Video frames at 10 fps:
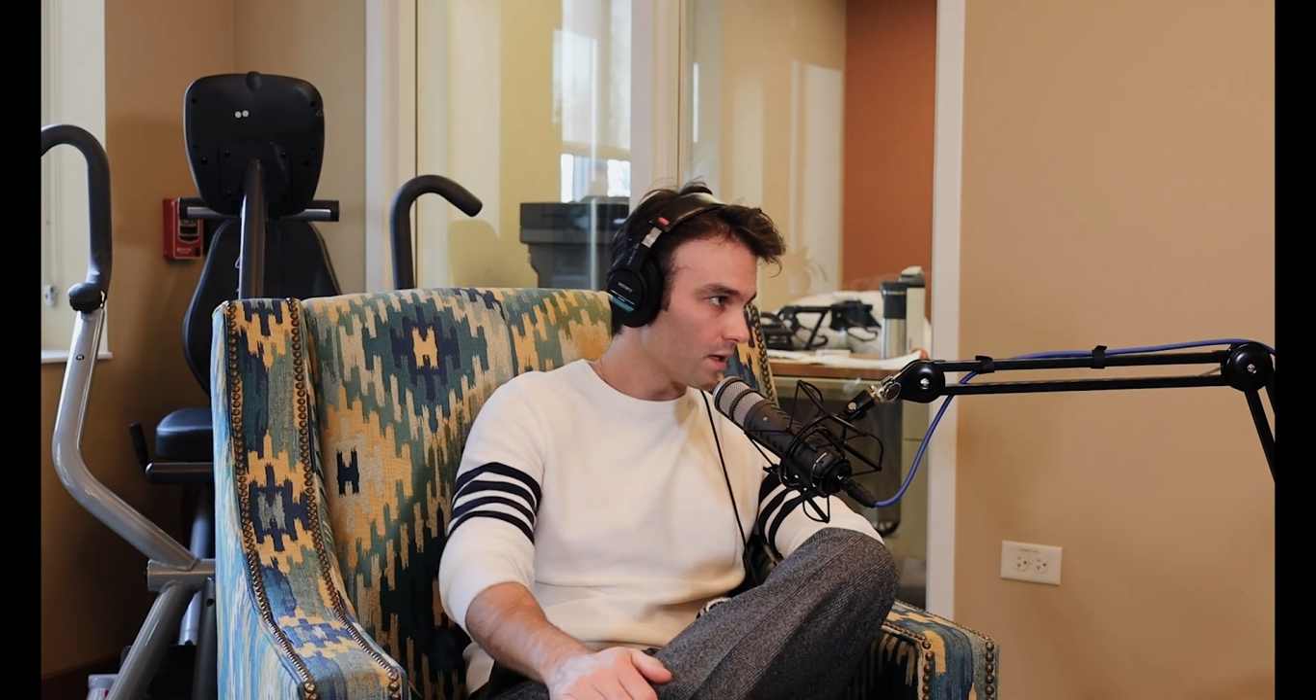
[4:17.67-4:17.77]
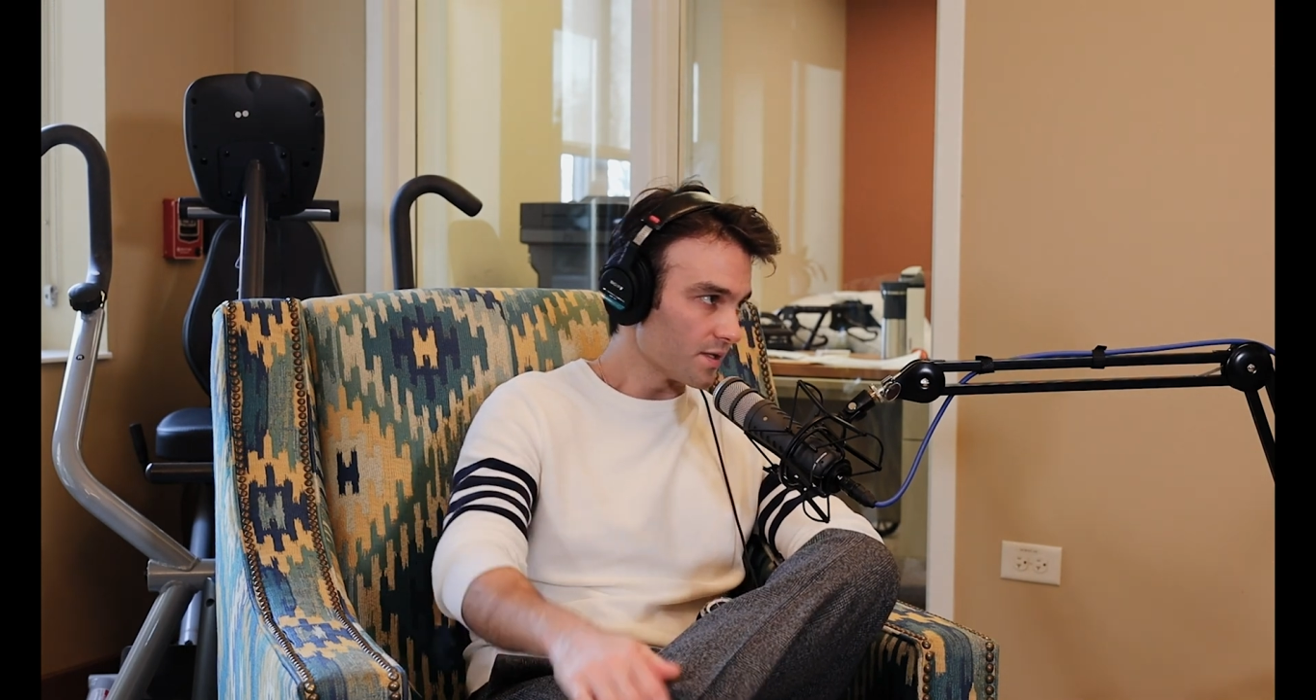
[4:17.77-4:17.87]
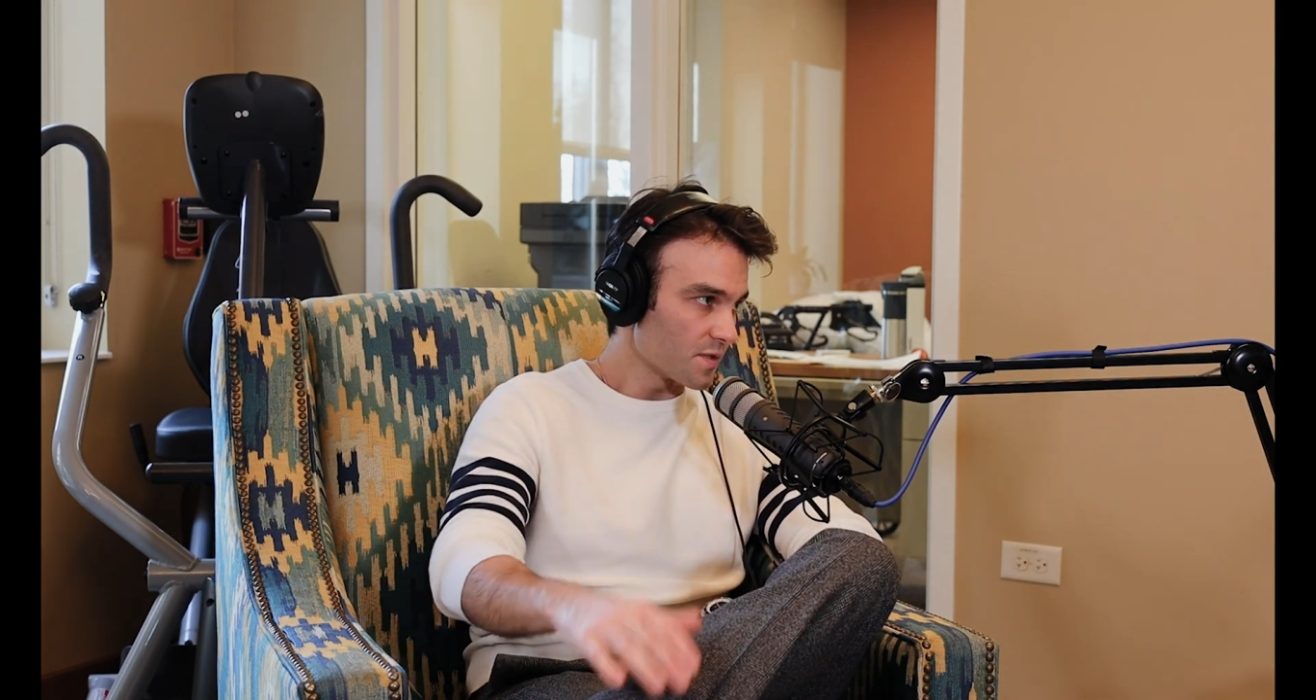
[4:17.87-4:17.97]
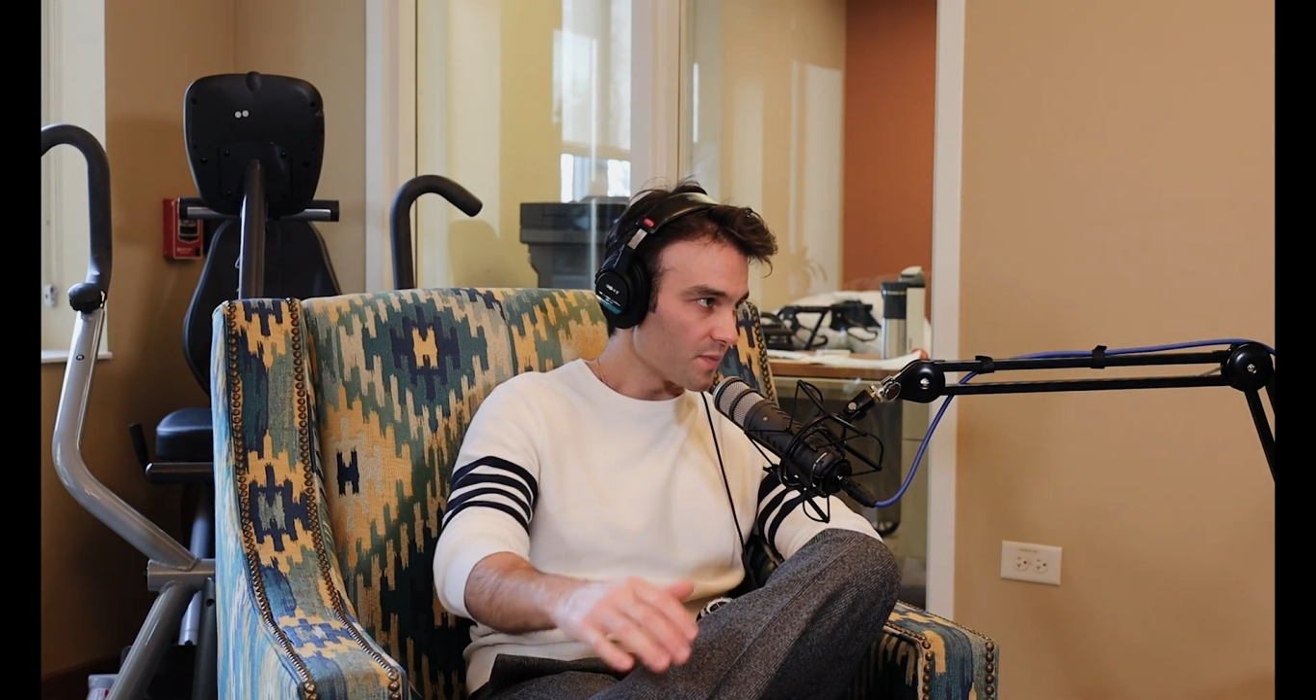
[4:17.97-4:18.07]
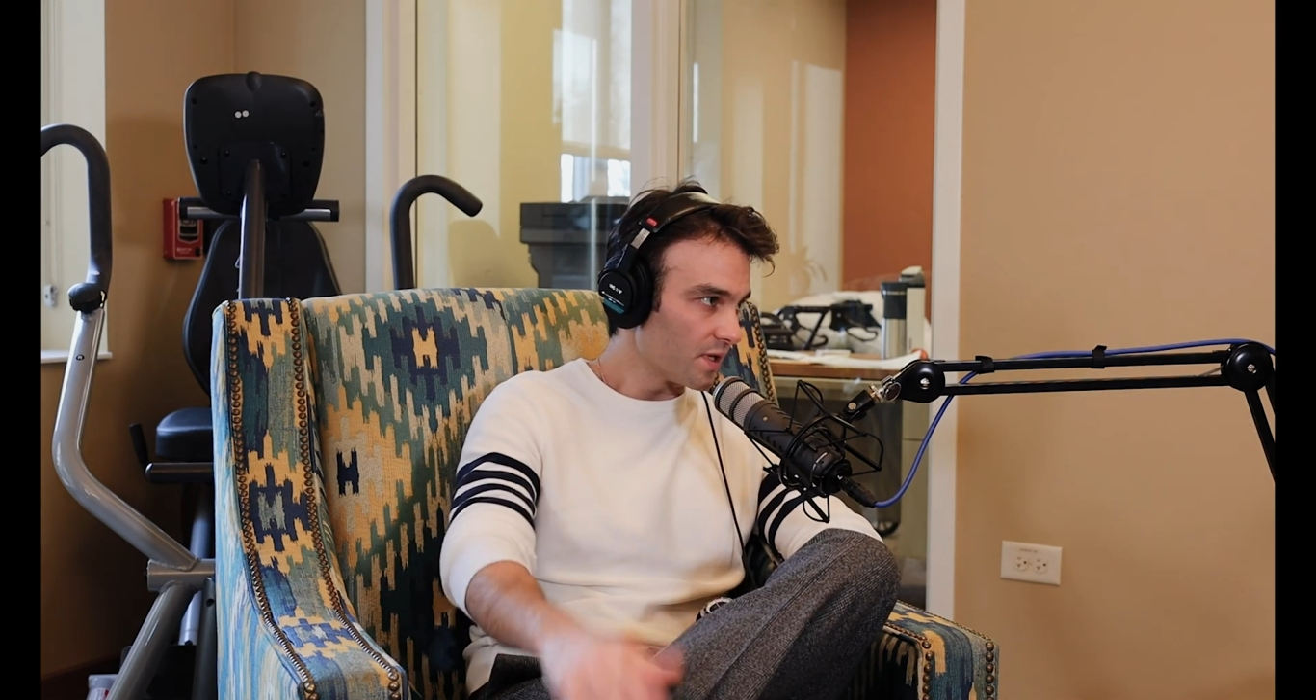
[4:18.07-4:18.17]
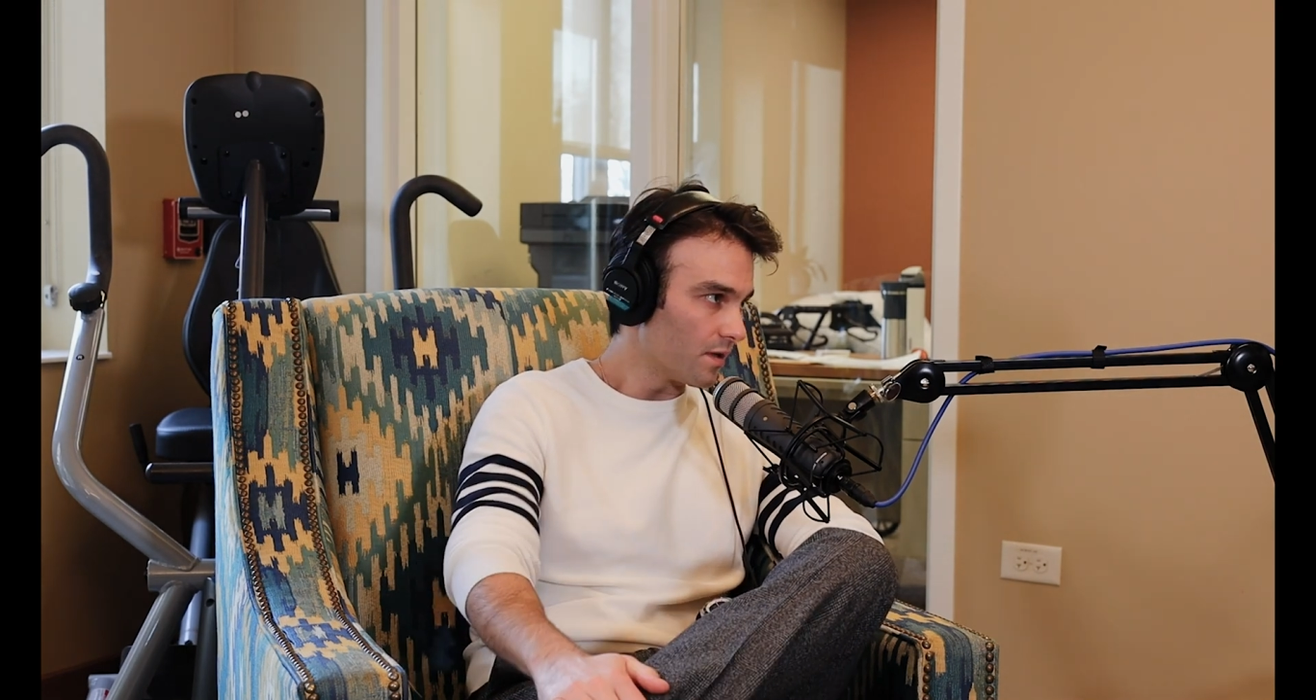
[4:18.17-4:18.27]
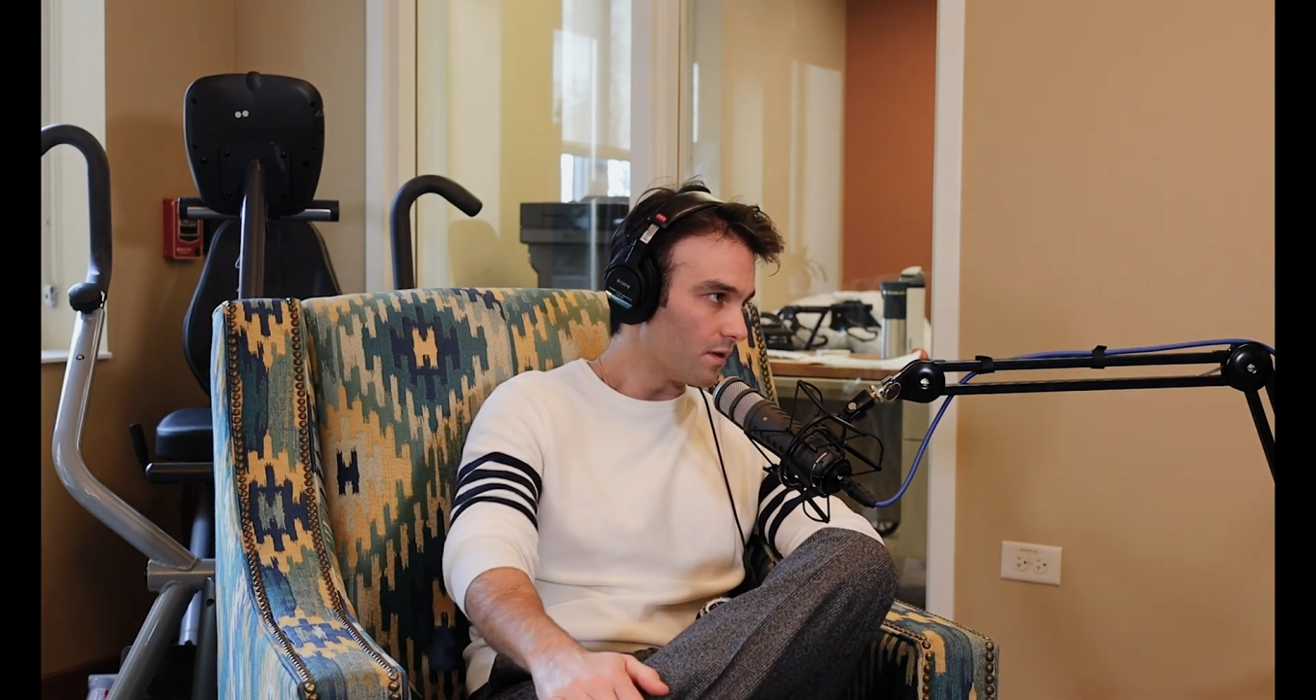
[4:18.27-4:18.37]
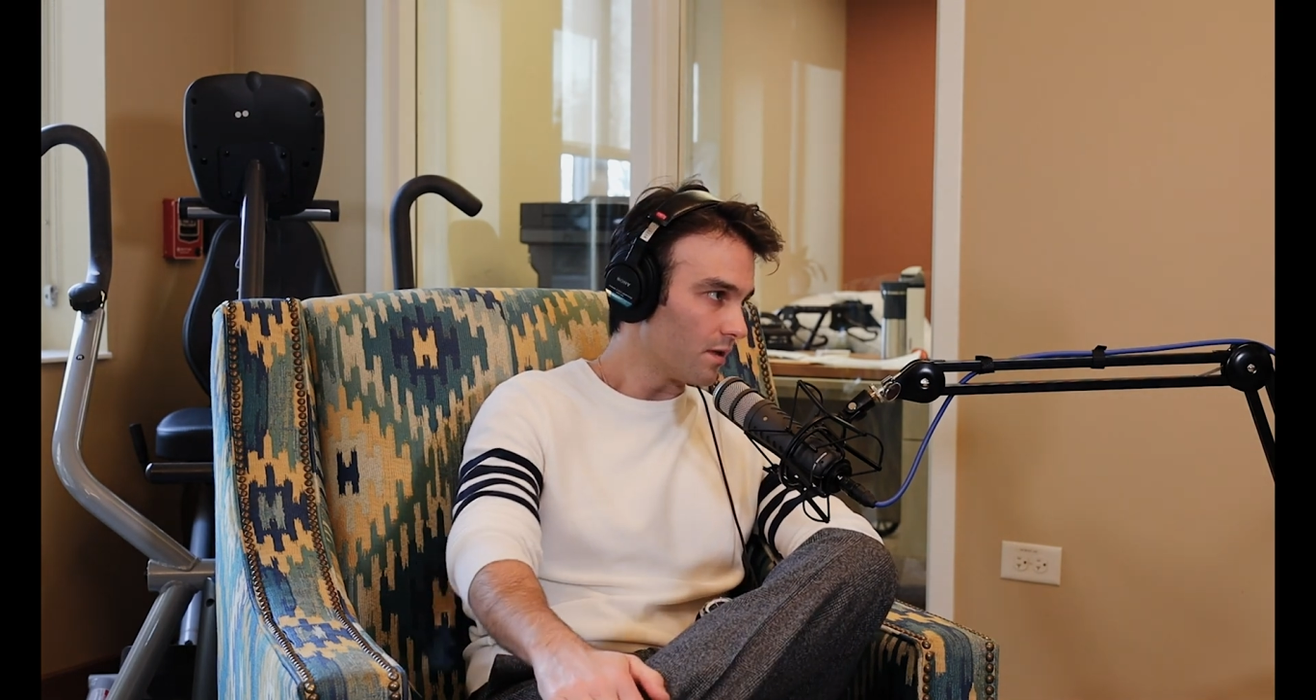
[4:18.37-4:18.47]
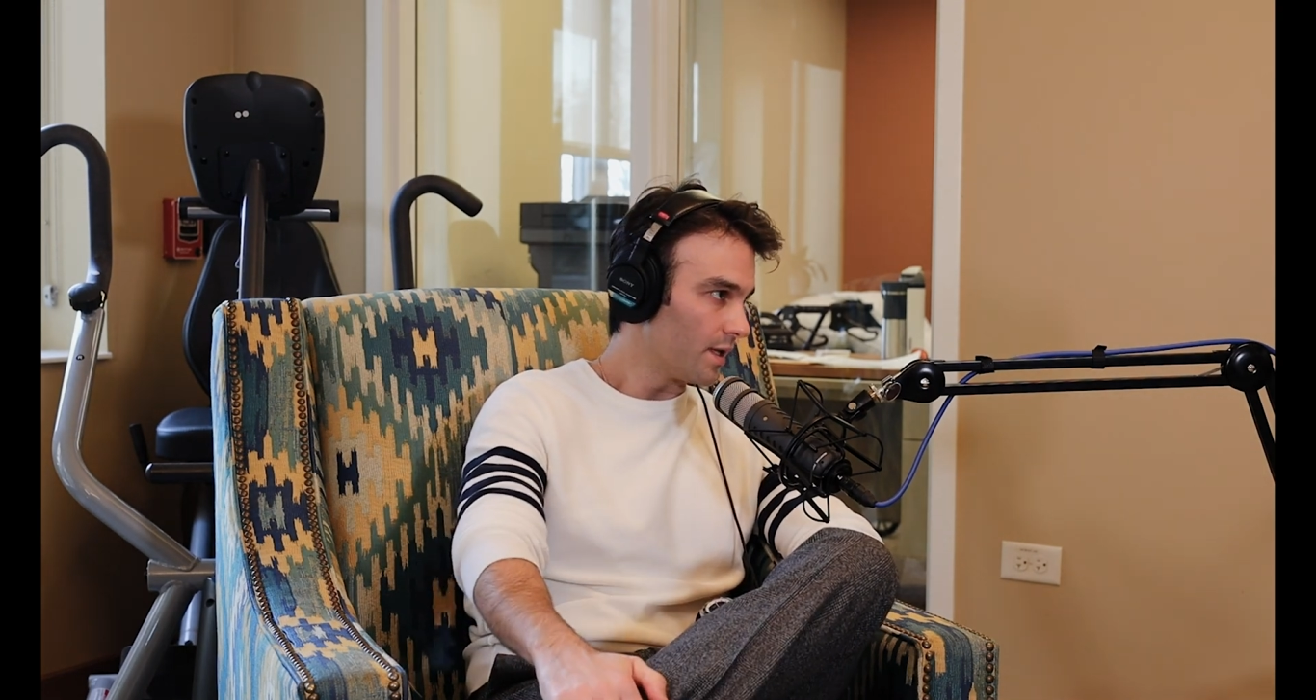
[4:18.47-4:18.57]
a spill,